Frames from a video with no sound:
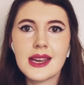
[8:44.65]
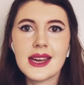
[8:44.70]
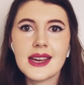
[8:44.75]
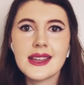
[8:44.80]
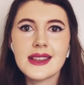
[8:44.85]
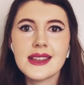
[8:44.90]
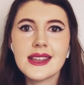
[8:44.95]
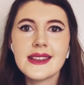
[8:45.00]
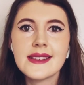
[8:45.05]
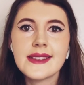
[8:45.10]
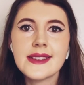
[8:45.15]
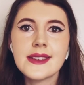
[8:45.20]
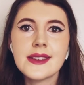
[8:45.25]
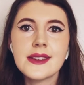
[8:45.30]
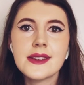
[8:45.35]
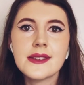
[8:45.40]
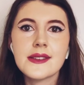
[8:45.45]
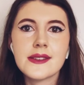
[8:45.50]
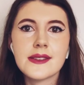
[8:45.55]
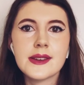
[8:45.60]
And these
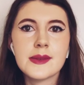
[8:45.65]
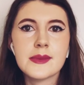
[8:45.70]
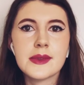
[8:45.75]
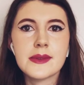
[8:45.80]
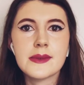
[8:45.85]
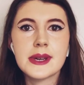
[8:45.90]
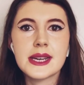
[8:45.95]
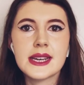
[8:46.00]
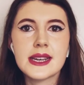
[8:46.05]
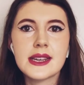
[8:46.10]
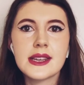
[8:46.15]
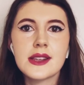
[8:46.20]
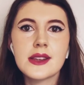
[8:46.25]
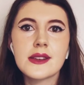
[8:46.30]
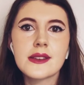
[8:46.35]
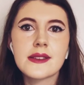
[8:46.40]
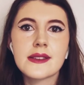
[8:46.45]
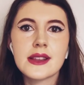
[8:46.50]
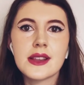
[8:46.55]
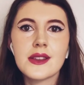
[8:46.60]
two scripts were
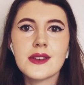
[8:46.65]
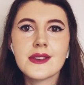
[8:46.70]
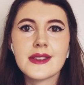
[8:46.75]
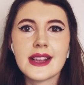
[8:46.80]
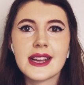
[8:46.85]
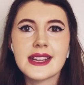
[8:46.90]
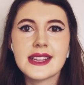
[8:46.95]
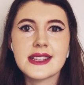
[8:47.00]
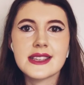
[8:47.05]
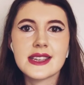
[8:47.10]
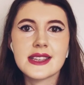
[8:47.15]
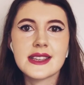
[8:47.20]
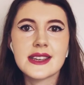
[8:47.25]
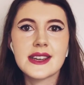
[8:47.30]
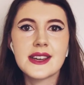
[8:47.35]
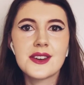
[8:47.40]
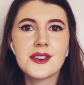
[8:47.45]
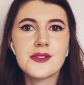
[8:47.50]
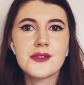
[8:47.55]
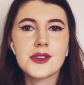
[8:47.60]
used alongside each other